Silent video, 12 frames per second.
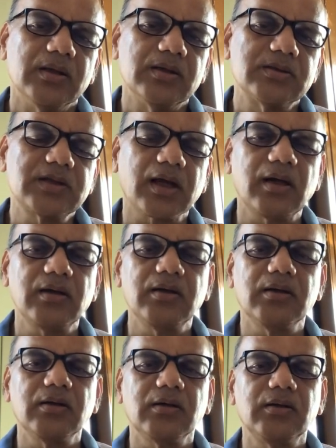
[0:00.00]
The second
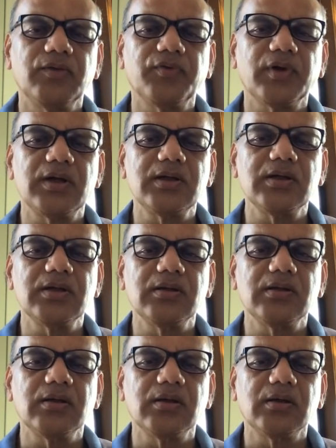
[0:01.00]
difficulty
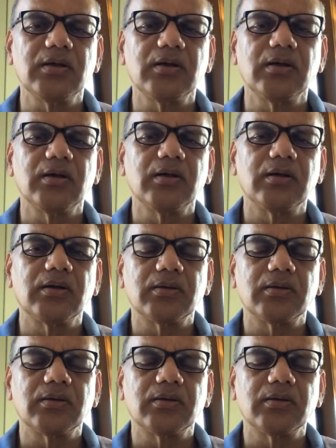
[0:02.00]
in